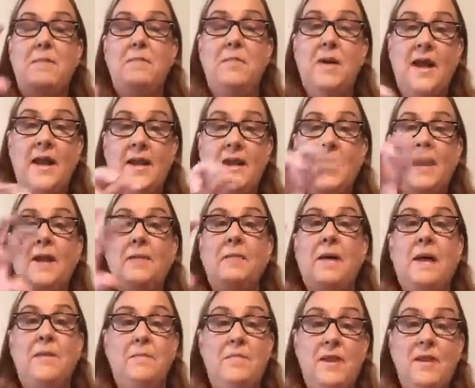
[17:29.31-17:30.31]
money,
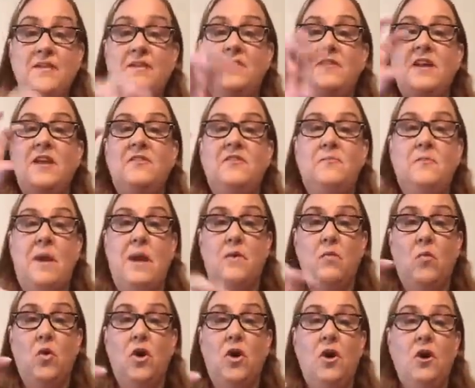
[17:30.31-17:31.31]
my business, my
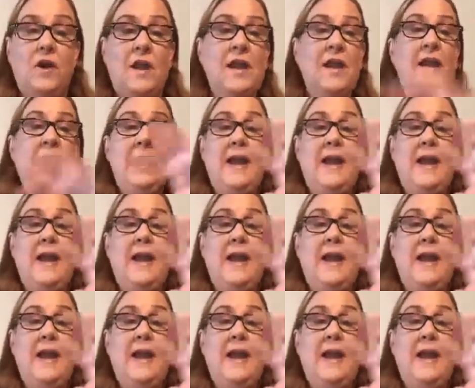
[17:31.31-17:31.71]
work,